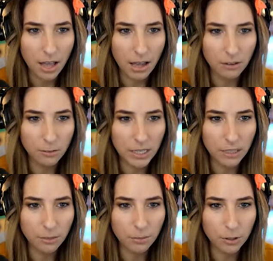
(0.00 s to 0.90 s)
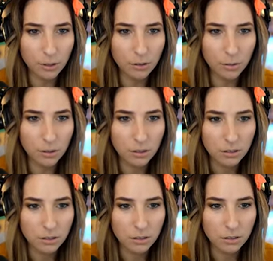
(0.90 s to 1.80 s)
How do we get through?
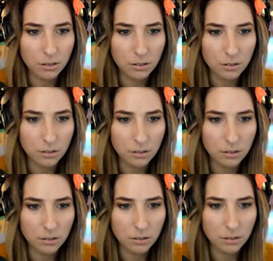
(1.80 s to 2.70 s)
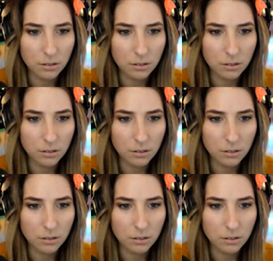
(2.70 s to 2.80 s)
How does this work?